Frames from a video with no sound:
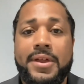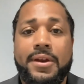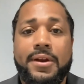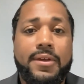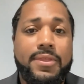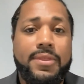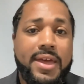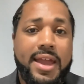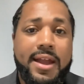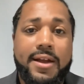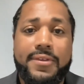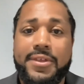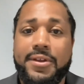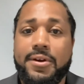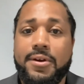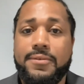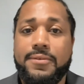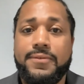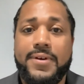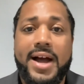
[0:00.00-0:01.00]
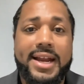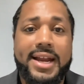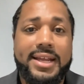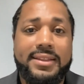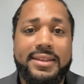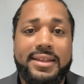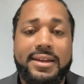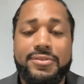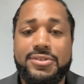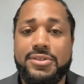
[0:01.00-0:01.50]
that are there, that are
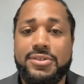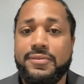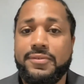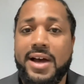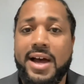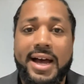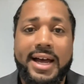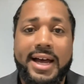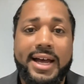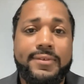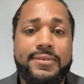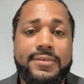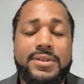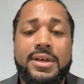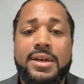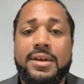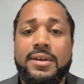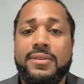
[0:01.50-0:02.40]
fighting, that have survived,